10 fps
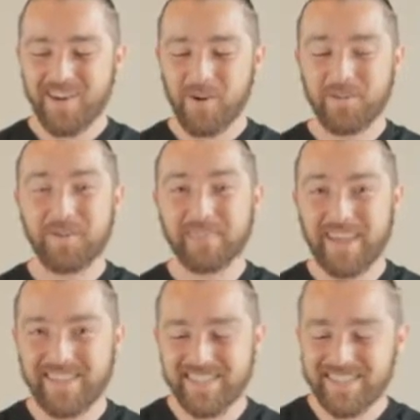hold them
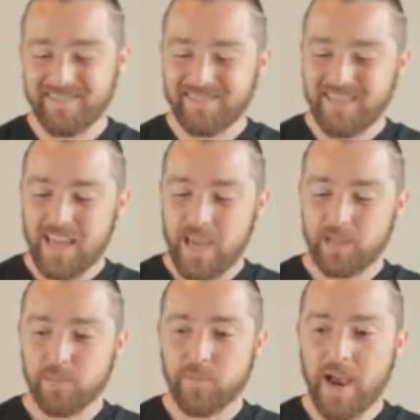tightly,
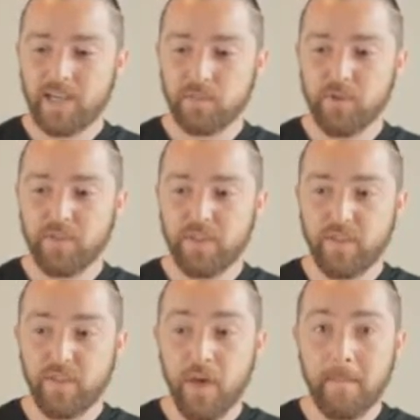and just practice moving
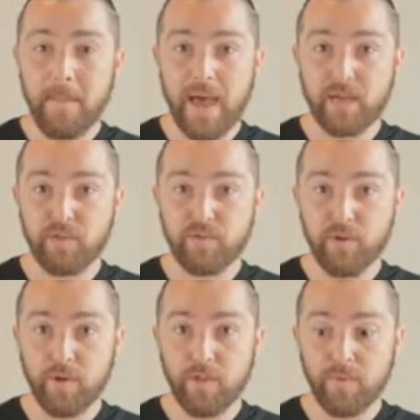the thumb back and
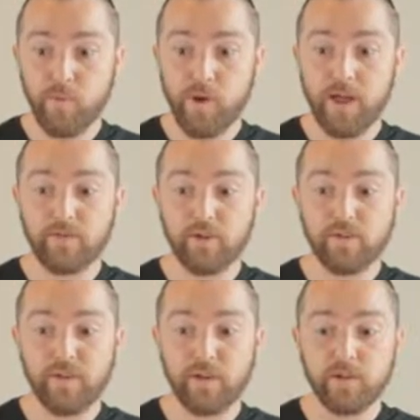forth without
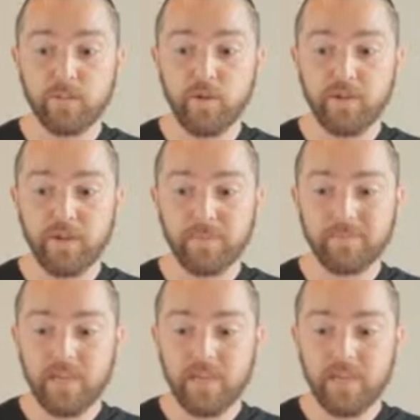those fingers moving.